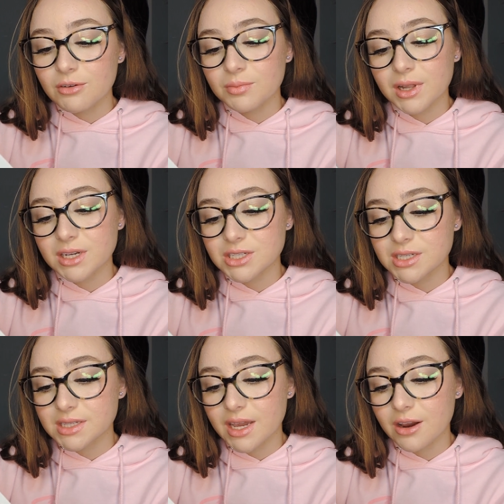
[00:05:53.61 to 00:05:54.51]

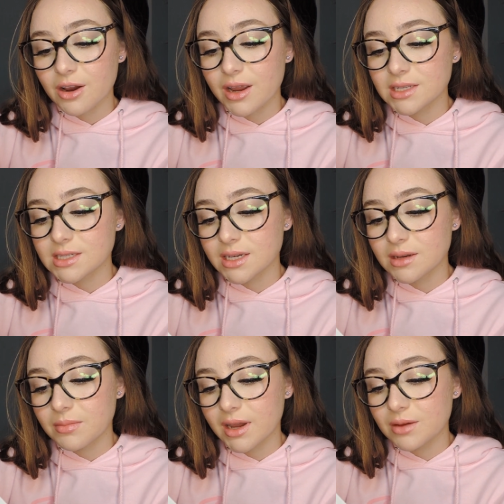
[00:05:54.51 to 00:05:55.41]
Replenishes the hair and
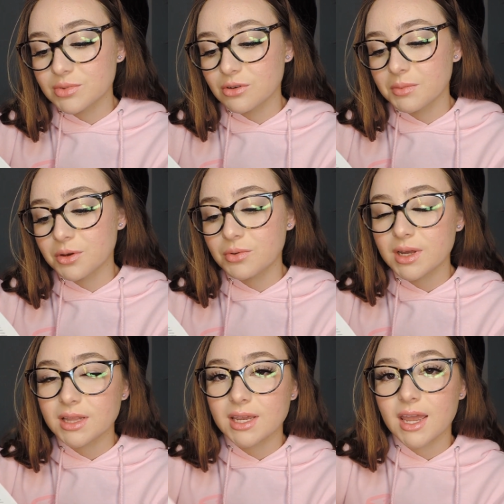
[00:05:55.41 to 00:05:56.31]
skin by absorbing
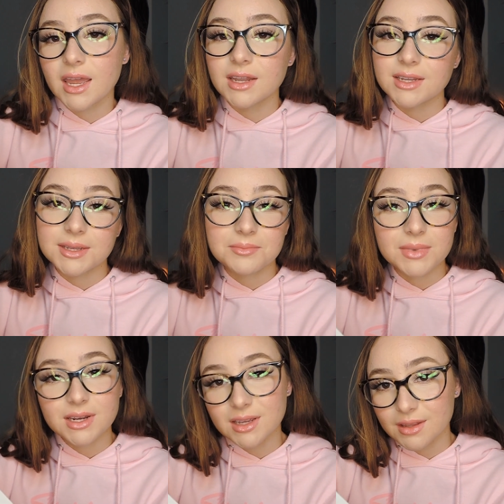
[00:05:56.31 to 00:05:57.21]
quickly and
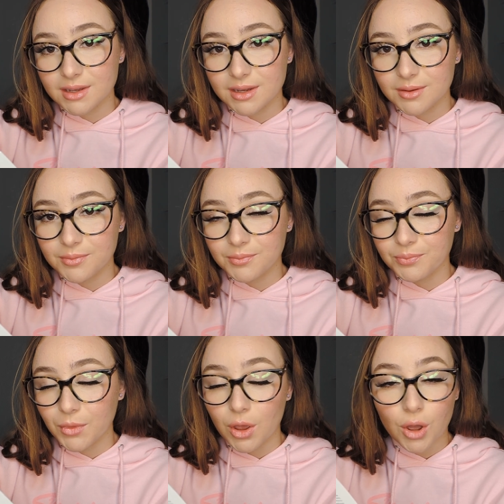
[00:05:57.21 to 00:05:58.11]
immediately.
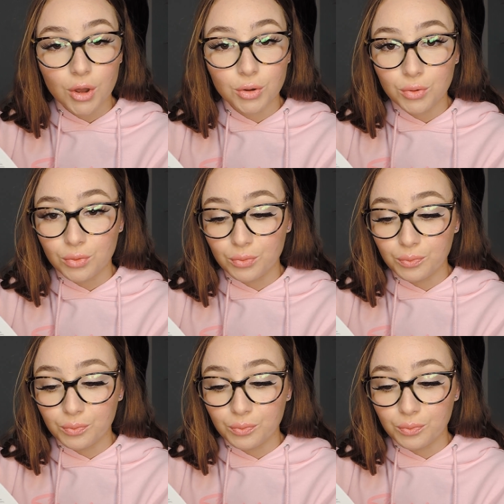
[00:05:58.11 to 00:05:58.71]
Ooh.